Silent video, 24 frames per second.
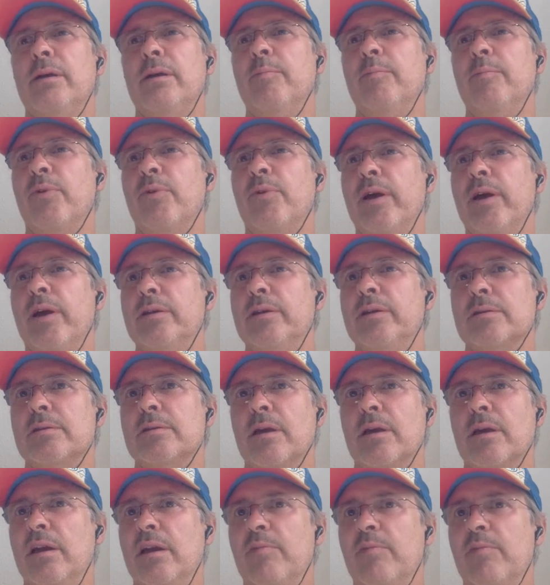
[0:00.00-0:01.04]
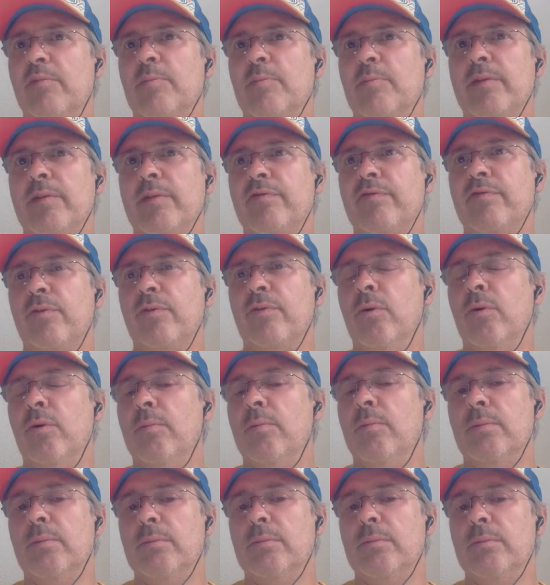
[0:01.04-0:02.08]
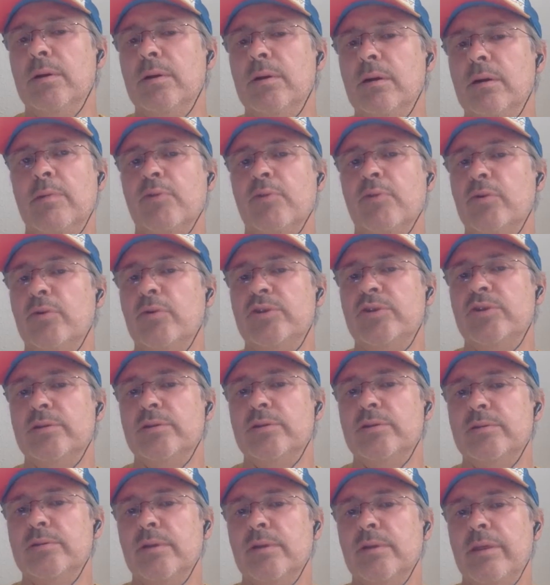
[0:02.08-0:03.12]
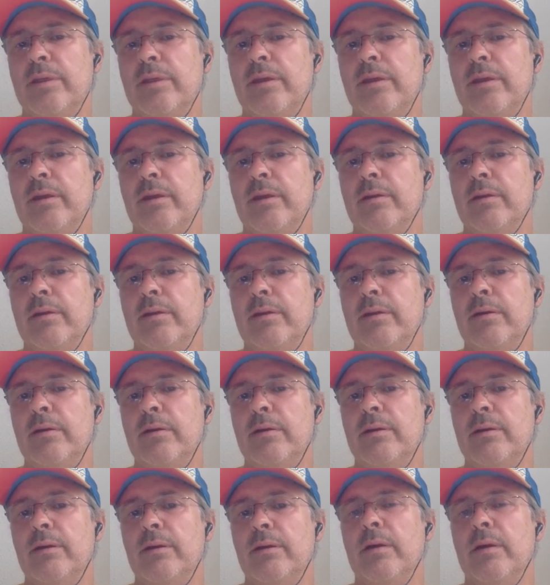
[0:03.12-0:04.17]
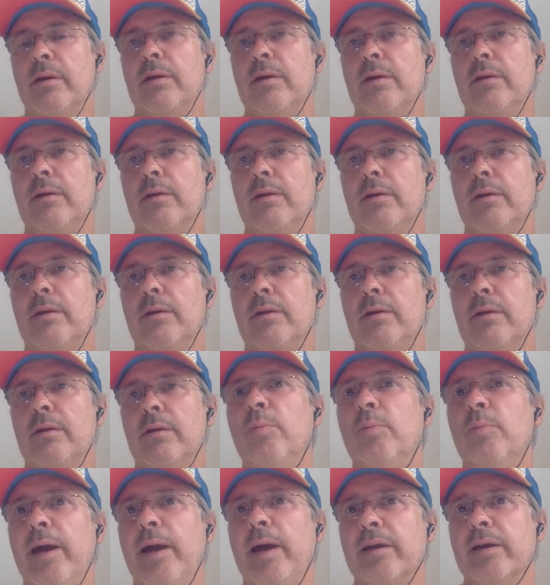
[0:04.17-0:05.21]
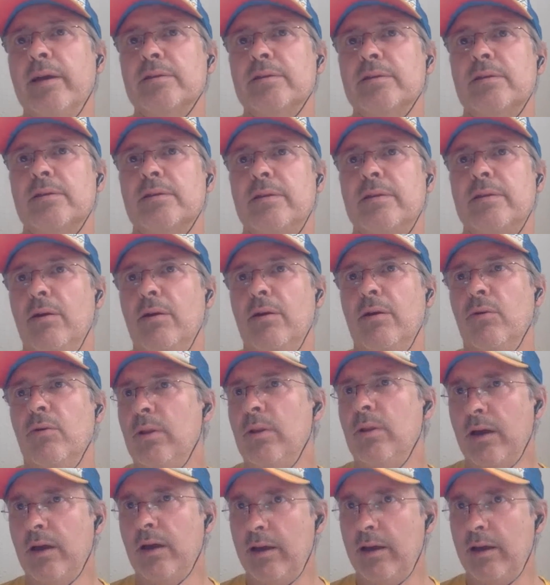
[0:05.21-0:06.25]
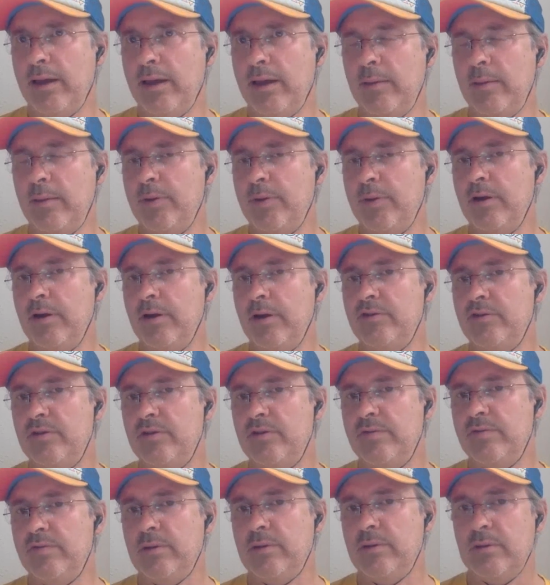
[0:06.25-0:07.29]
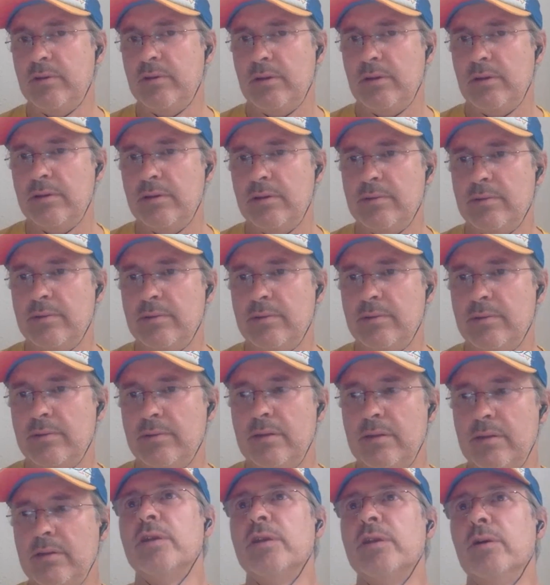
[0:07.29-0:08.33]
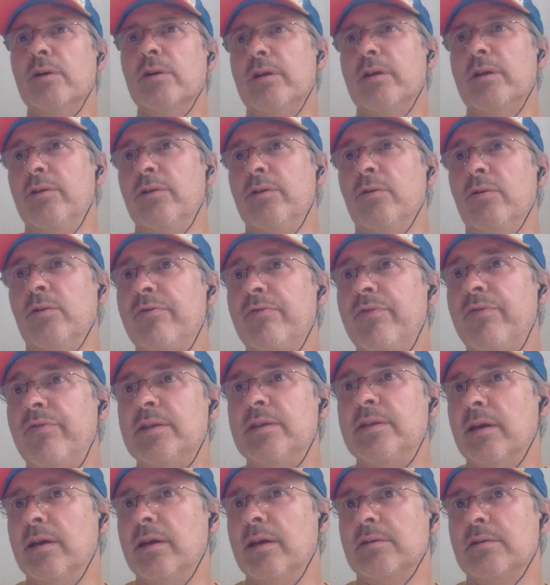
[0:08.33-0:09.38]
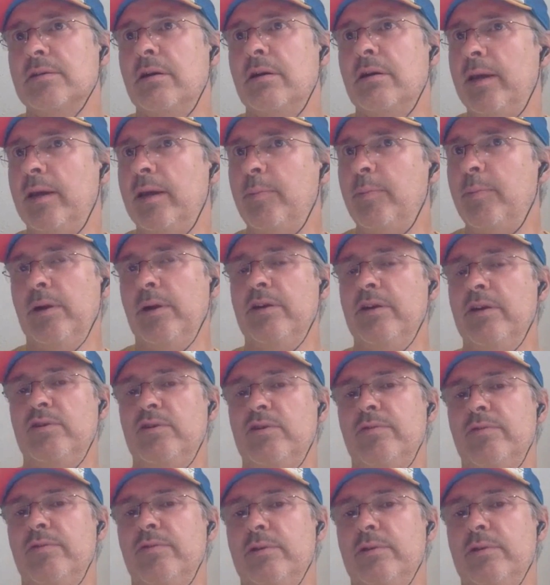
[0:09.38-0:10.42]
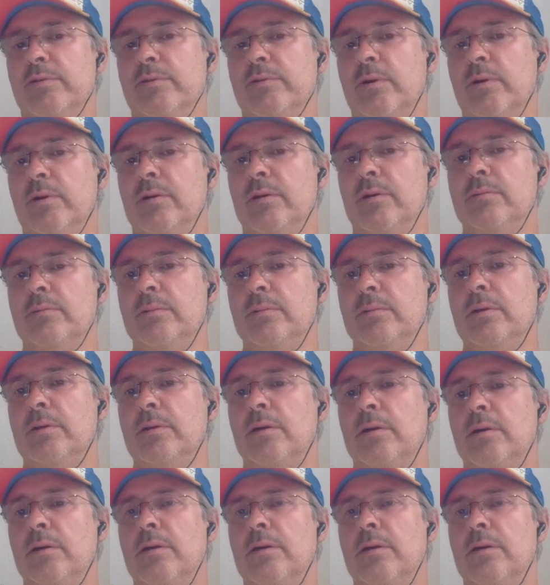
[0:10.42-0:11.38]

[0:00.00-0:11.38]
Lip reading: embrace the kind of platform approaches, I think. Yeah, like the new banks, they're all API driven. Yeah, and obviously, and all the fintechs are API driven as well.